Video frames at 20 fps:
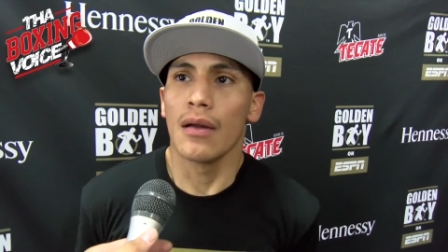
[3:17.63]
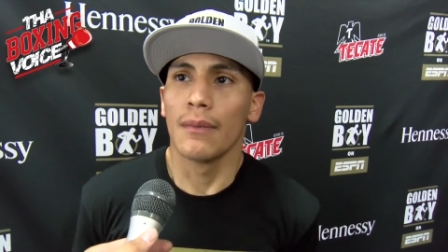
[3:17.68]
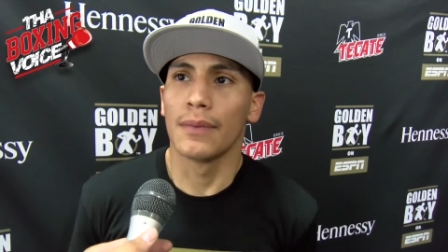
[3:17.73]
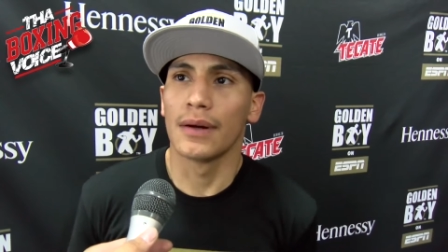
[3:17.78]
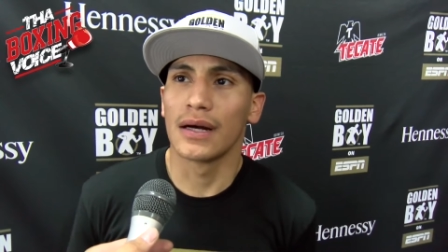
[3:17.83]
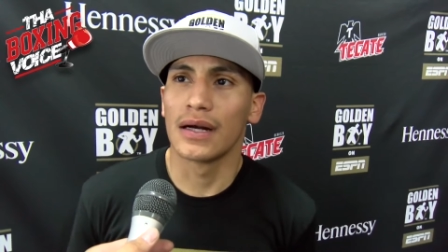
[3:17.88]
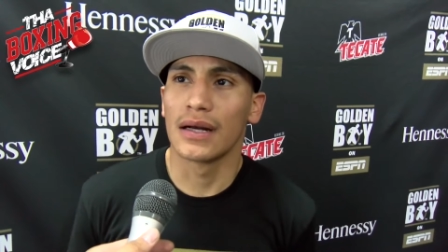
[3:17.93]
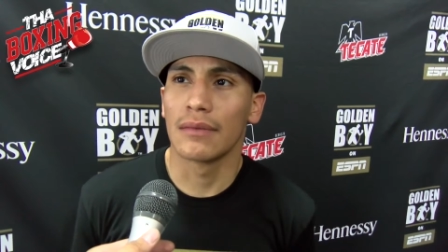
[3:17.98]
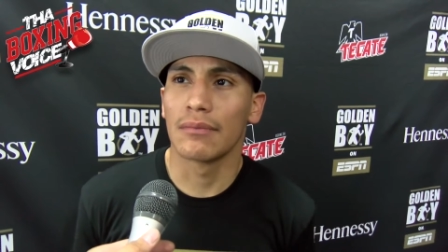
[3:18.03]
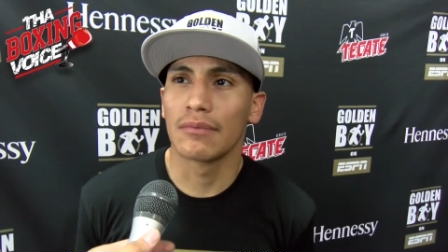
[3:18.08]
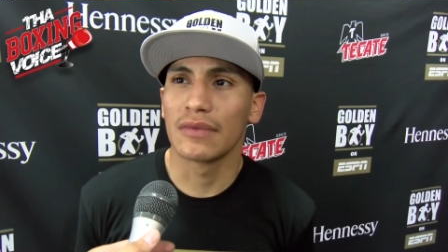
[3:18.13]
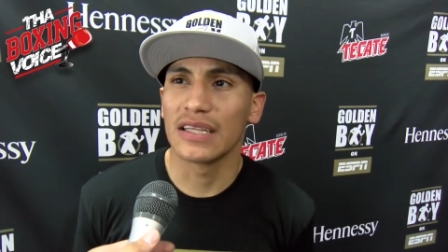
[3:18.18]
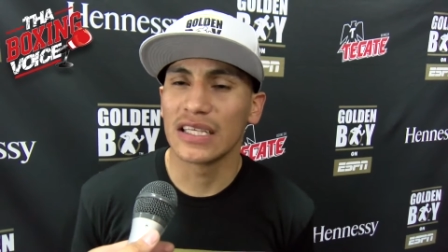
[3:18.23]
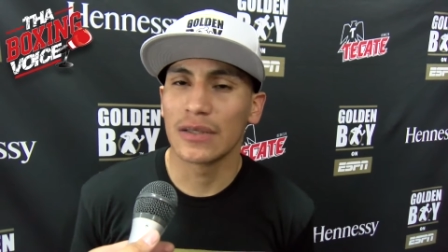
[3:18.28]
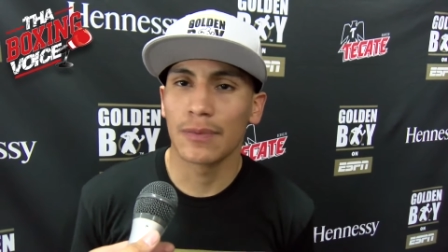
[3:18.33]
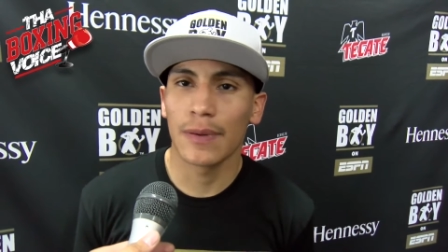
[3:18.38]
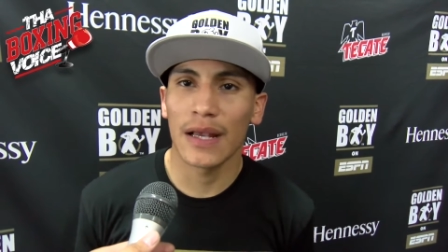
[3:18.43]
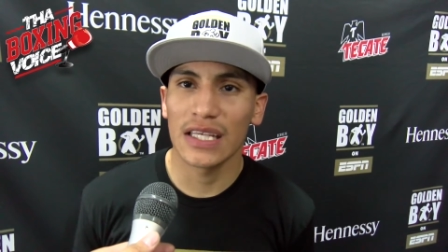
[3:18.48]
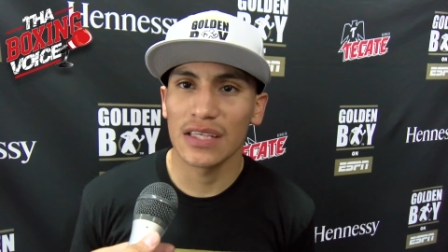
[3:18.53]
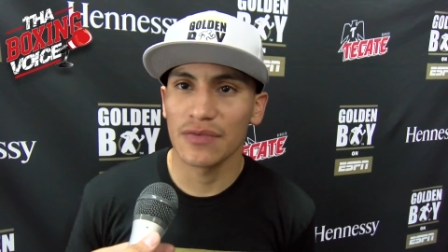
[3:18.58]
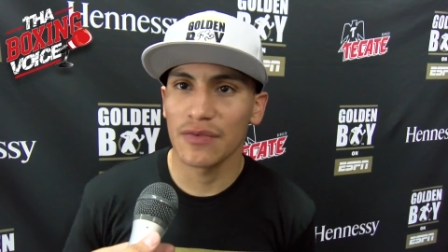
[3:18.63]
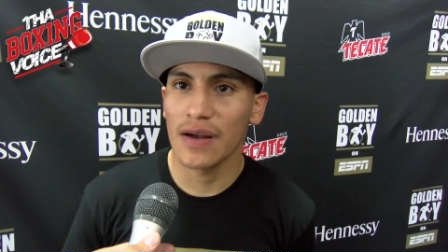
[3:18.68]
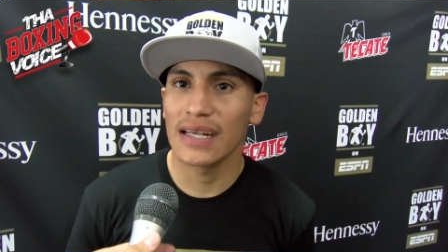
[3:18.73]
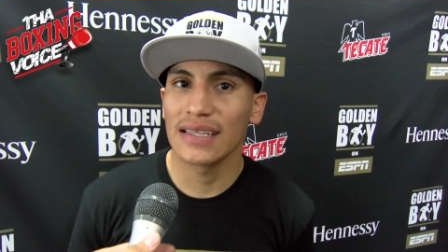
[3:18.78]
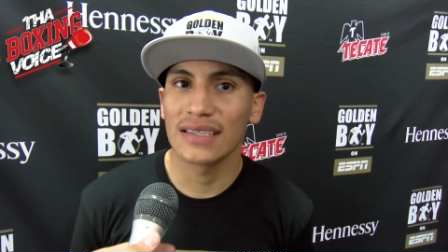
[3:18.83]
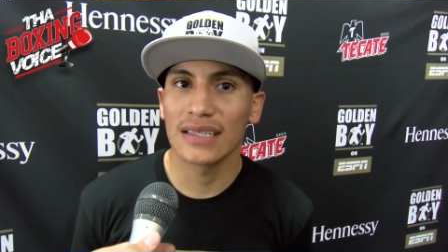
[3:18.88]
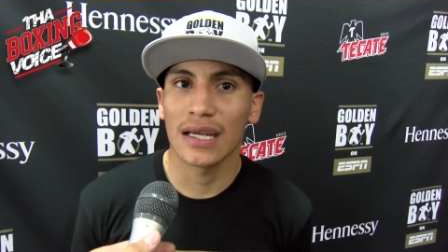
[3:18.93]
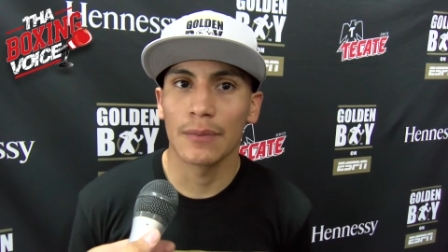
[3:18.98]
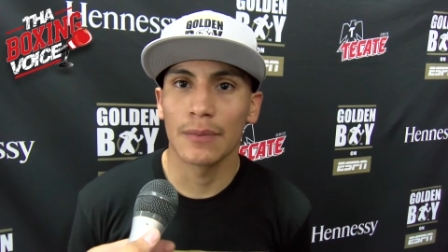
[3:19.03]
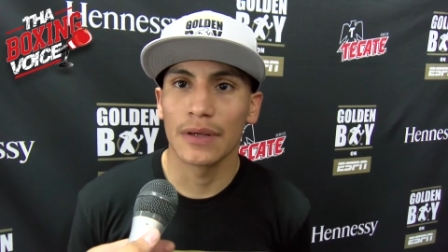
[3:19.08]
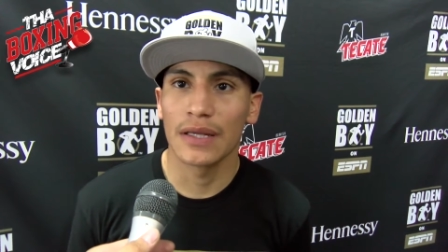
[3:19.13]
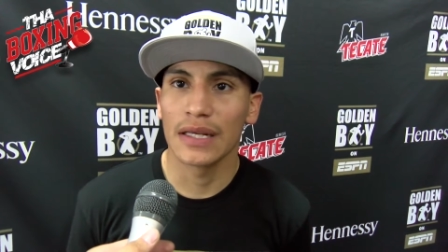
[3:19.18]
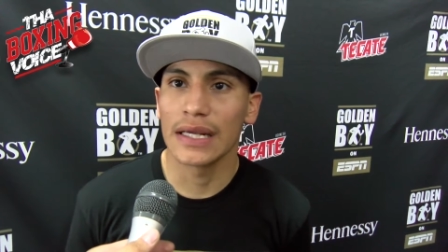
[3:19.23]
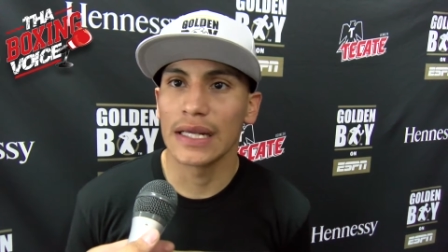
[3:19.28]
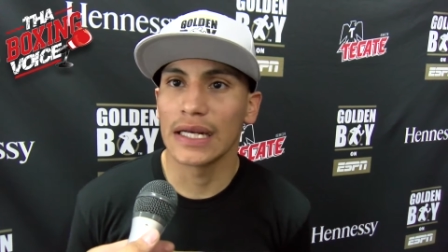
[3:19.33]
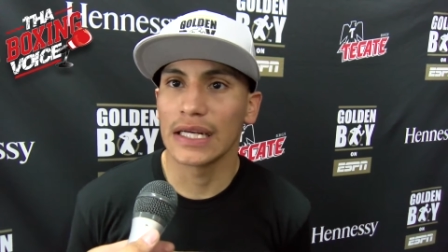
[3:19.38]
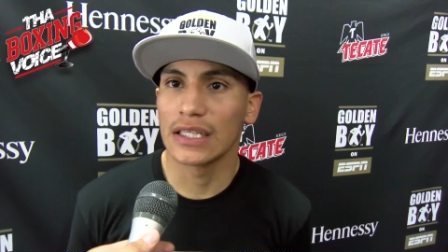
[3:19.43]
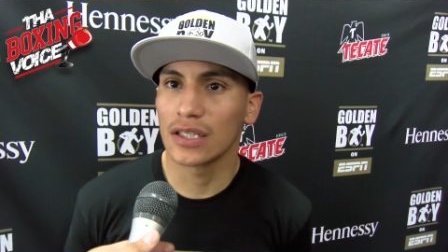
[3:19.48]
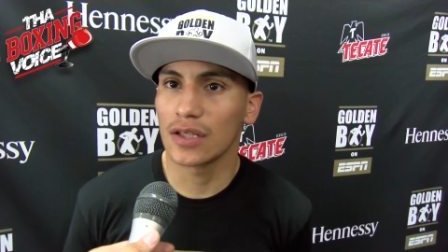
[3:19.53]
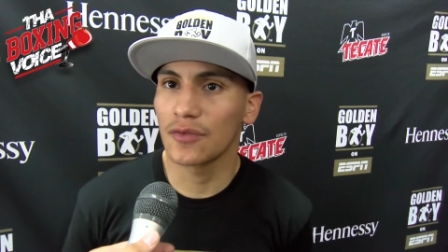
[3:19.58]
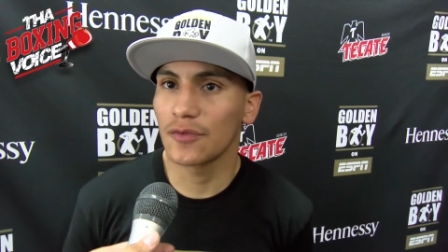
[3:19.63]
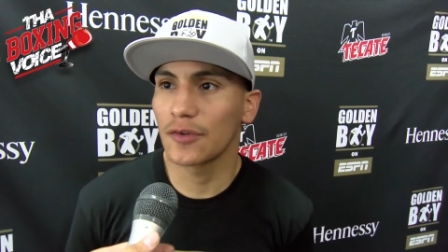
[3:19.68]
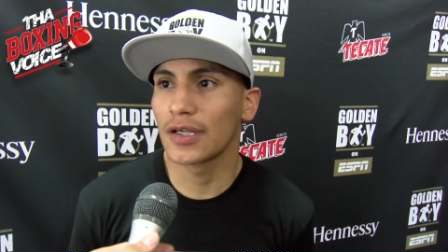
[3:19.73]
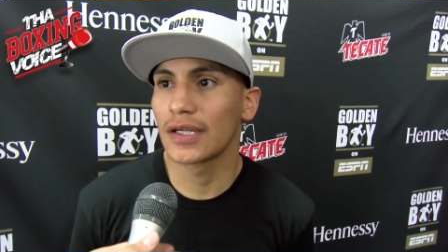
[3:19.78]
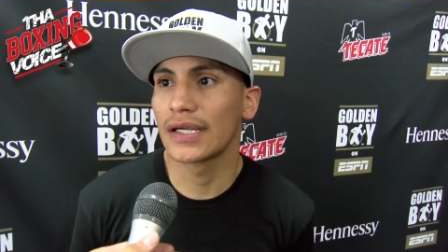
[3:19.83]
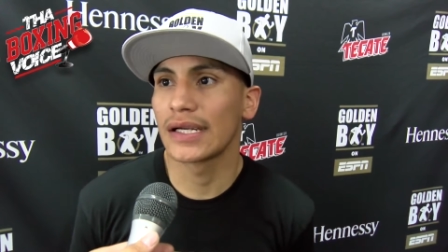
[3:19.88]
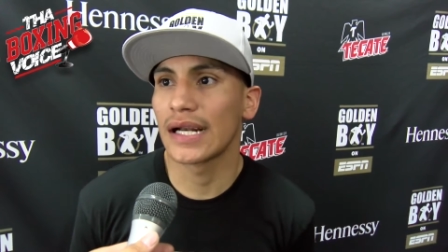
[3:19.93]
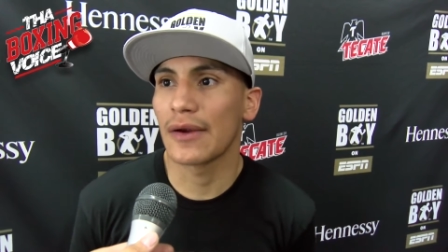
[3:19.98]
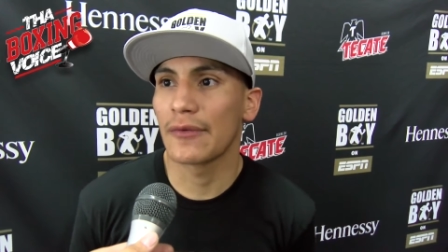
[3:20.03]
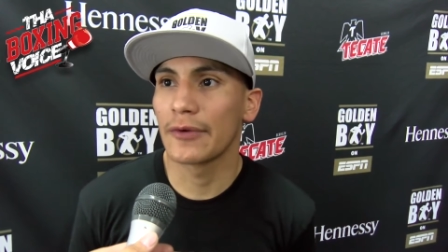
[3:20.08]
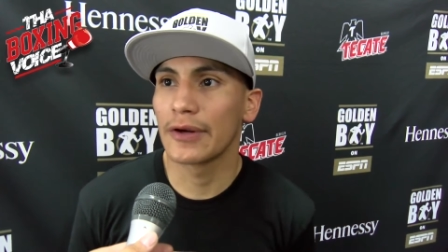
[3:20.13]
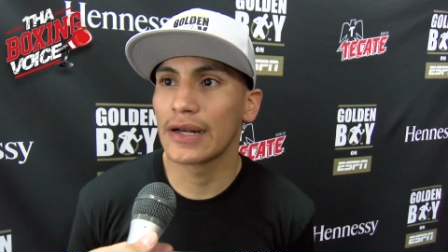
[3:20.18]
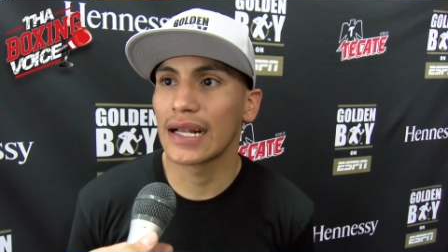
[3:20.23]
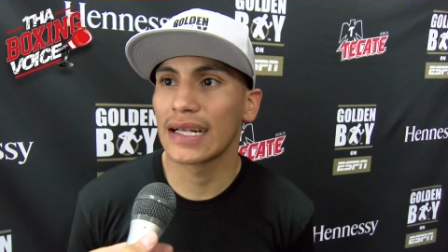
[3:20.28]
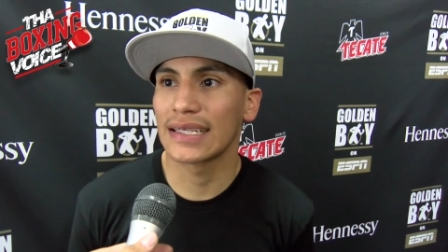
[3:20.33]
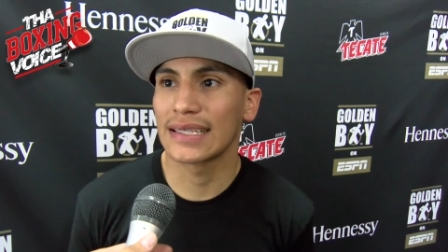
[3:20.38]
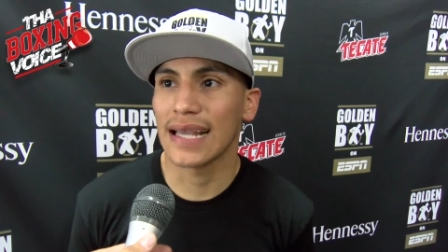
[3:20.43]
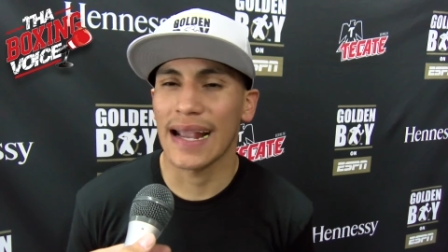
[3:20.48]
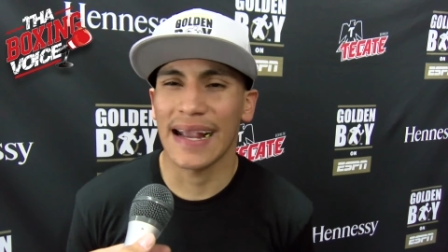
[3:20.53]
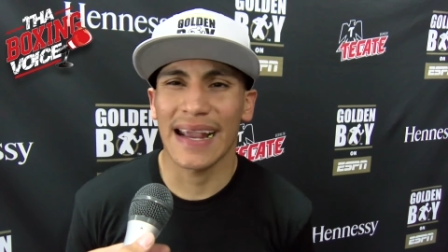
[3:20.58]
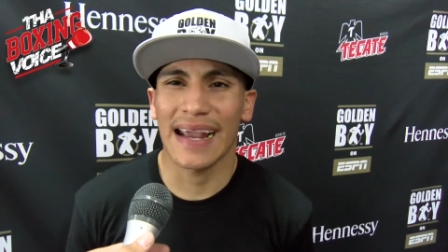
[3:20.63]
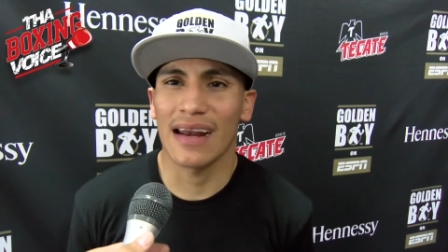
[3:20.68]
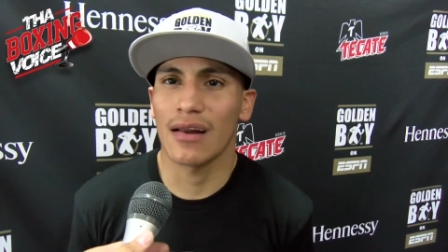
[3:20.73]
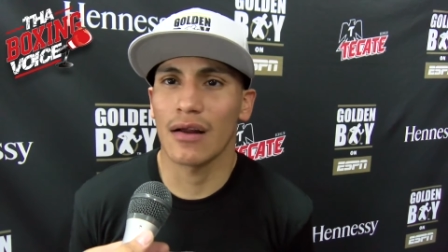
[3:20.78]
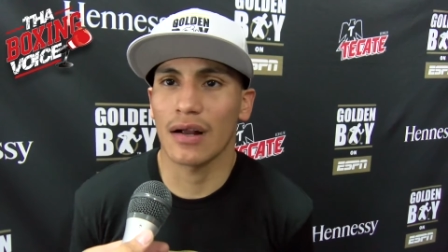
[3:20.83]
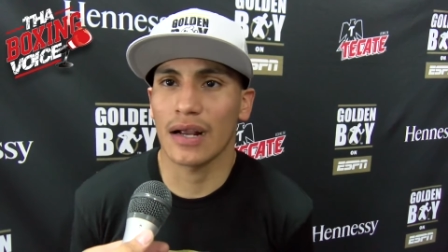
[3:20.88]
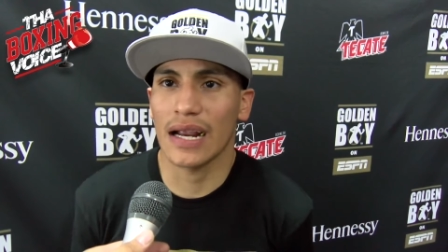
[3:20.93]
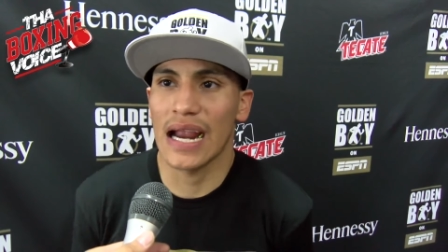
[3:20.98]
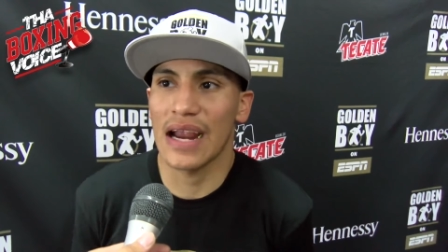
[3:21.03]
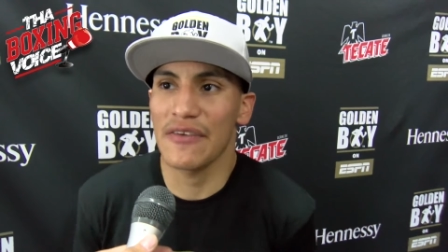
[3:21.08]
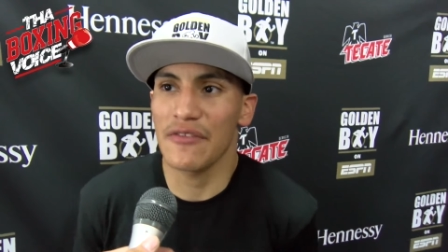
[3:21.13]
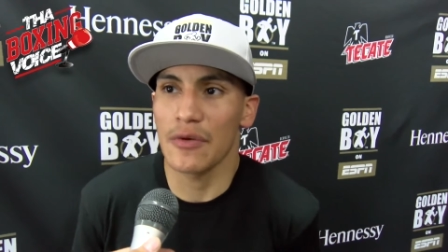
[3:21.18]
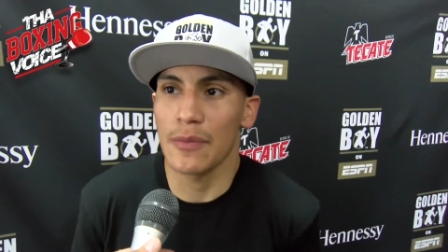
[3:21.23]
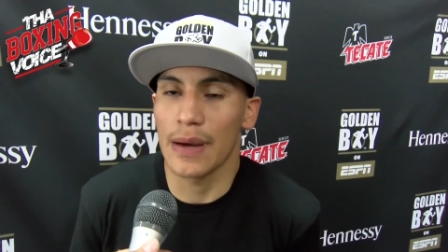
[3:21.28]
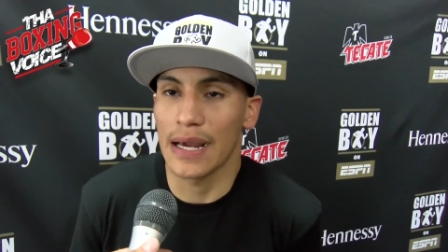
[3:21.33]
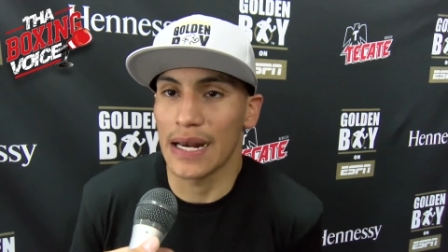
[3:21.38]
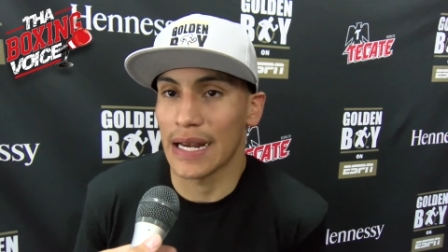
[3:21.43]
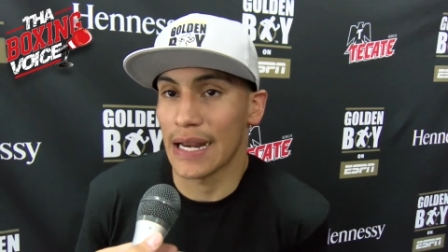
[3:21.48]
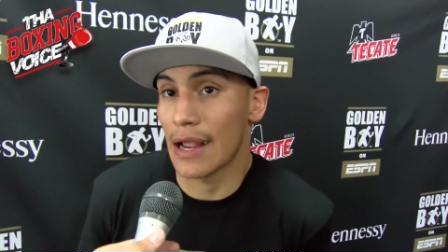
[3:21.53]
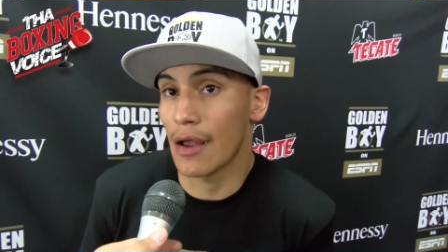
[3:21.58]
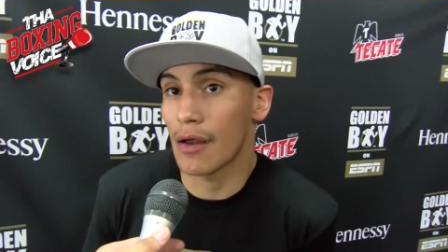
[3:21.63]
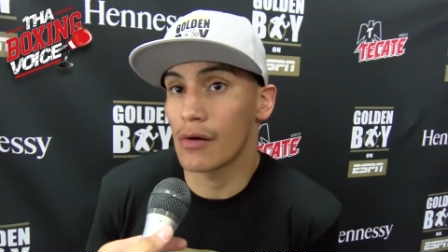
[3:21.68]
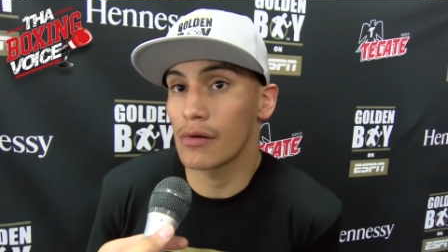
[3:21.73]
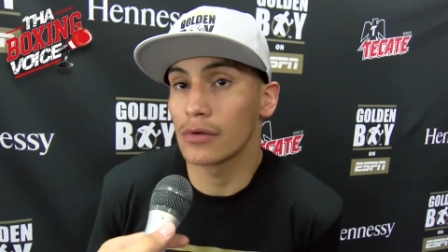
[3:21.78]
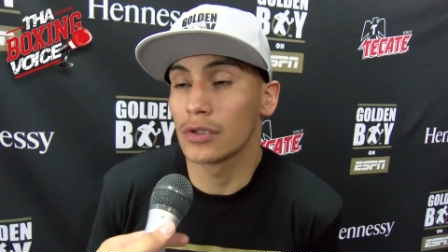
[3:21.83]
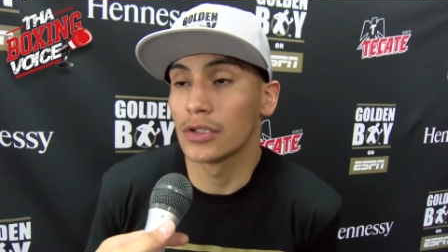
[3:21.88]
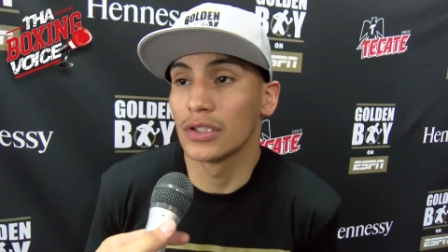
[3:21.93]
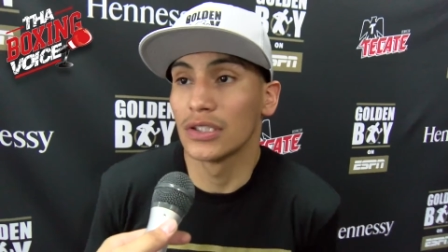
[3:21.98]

but these past fights have been getting tougher, and I realized I can't knock everybody out.